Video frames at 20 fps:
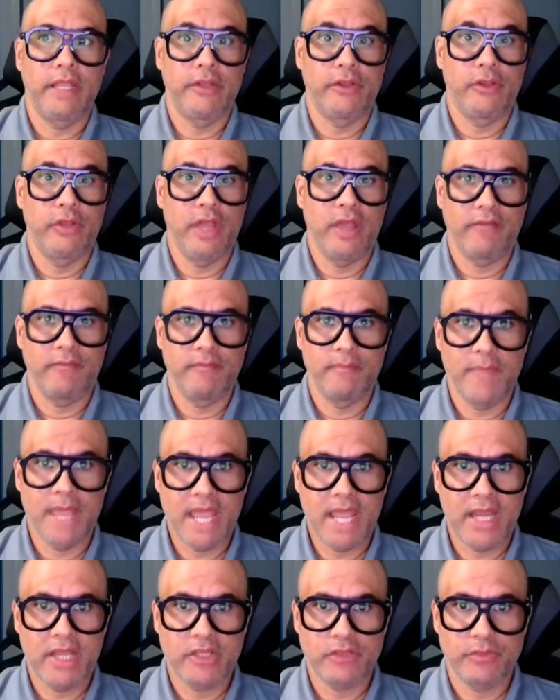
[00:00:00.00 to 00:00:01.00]
and you have
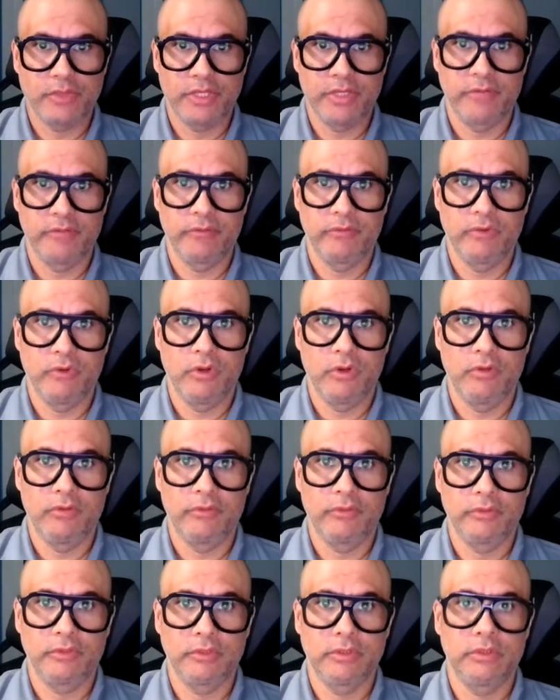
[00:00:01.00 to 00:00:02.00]
management
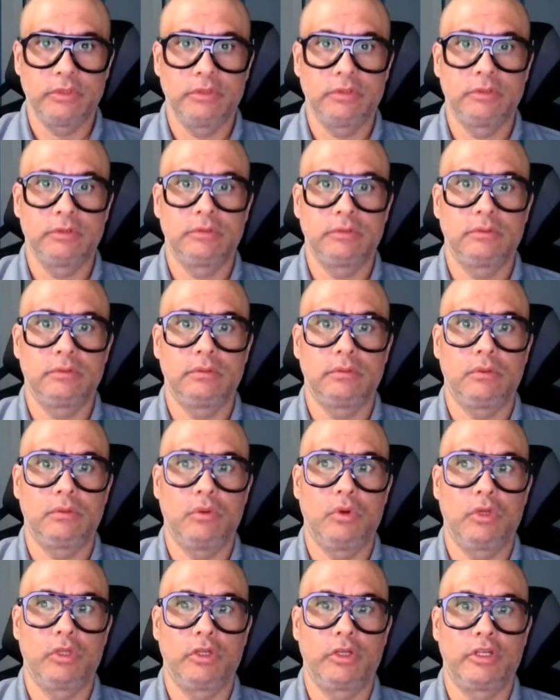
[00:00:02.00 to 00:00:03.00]
involved,
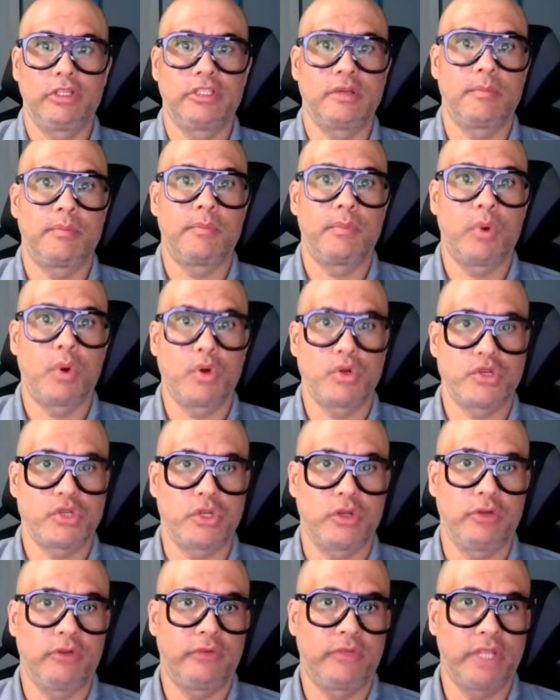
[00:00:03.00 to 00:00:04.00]
or there is a
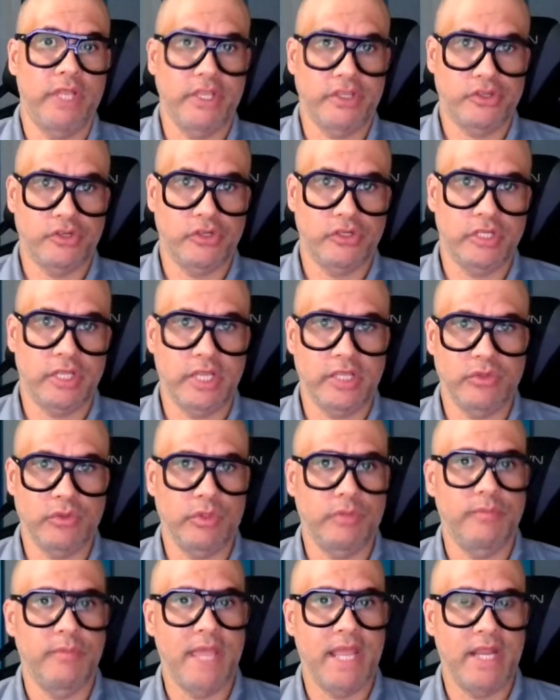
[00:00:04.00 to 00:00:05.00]
portion of the
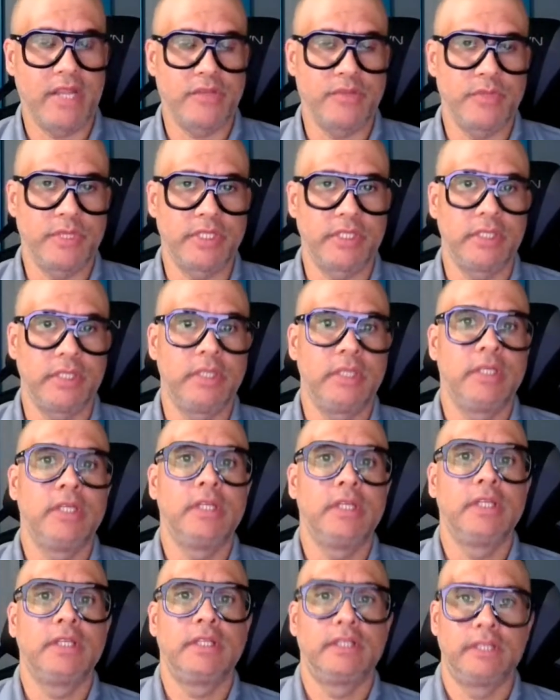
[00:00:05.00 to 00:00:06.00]
exercise with management,
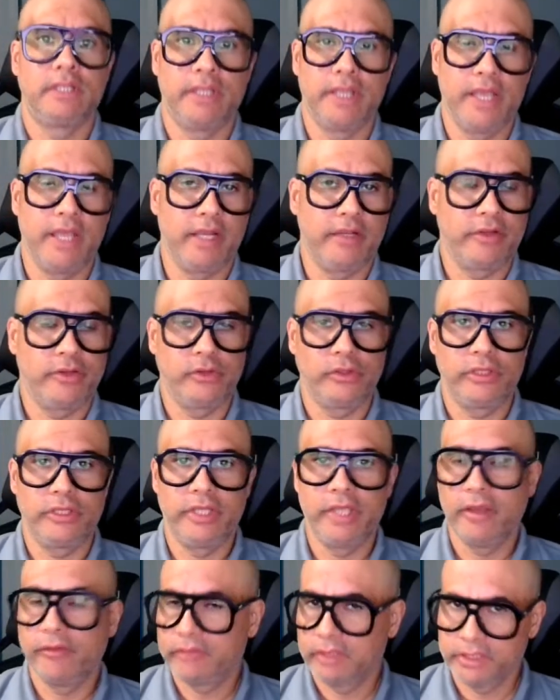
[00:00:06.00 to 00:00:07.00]
then you
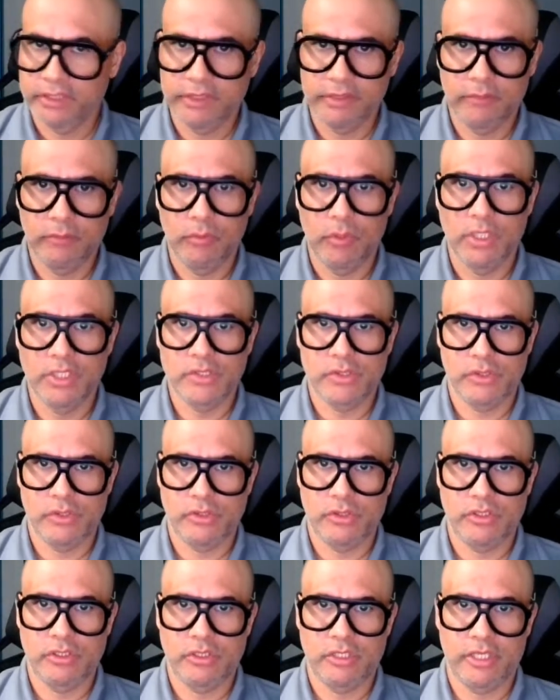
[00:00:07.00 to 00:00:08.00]
definitely want
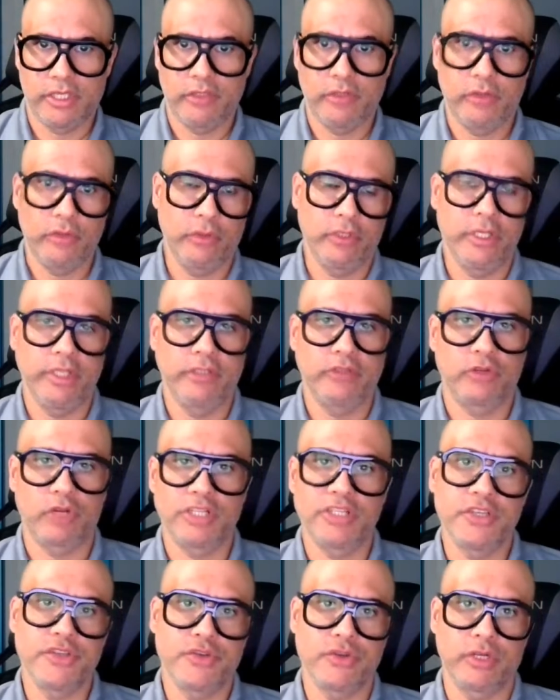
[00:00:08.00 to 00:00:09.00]
to stick to the
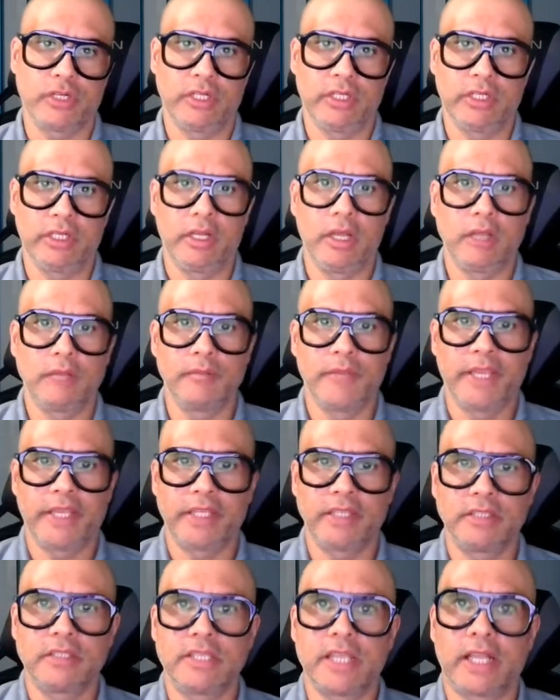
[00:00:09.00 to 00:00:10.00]
traditional and not
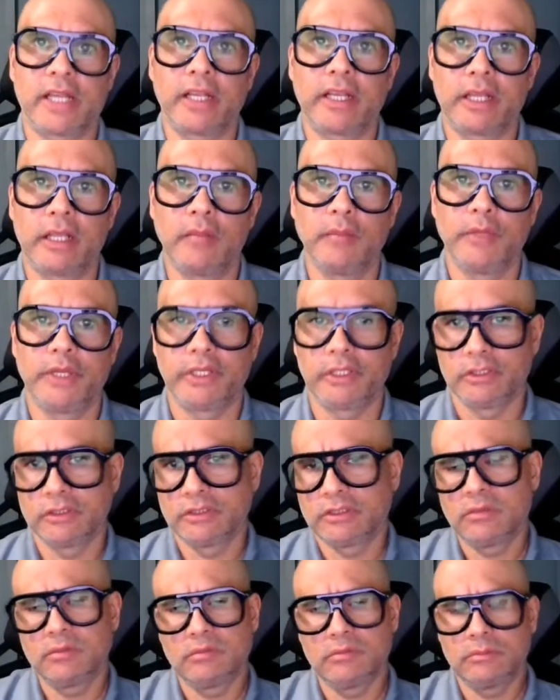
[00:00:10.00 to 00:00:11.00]
make it technical,
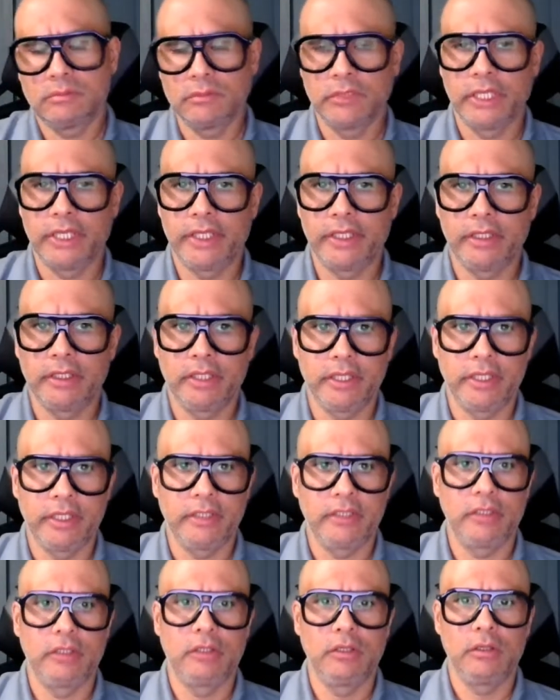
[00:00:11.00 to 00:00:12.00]
because
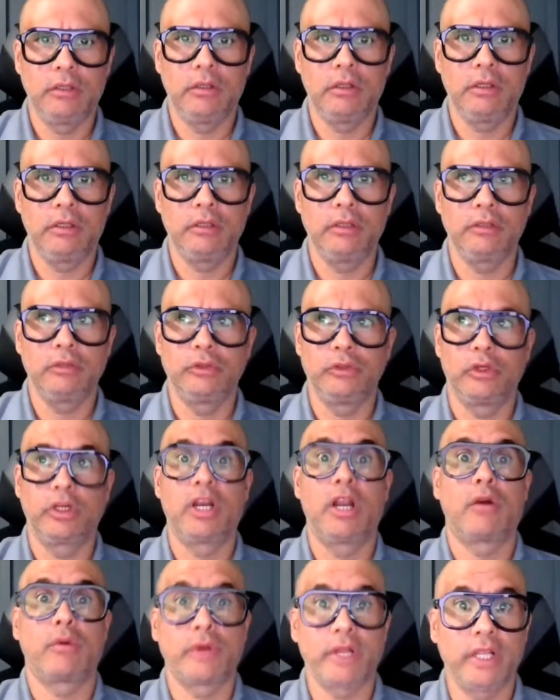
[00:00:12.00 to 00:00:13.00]
they
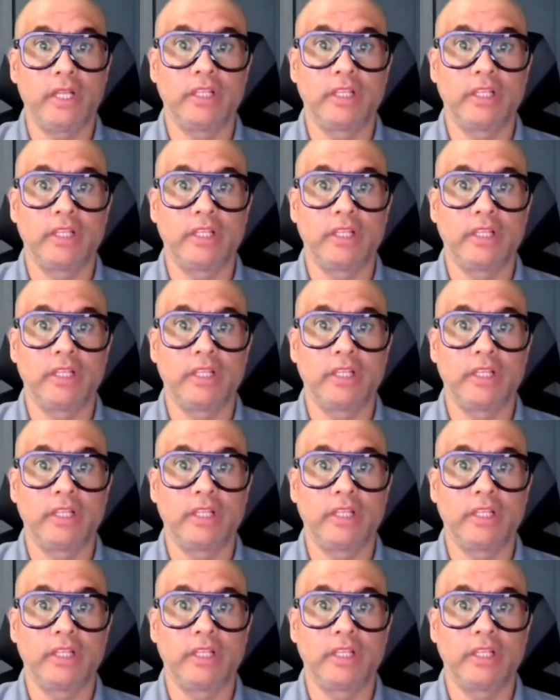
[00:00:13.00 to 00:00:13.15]
during a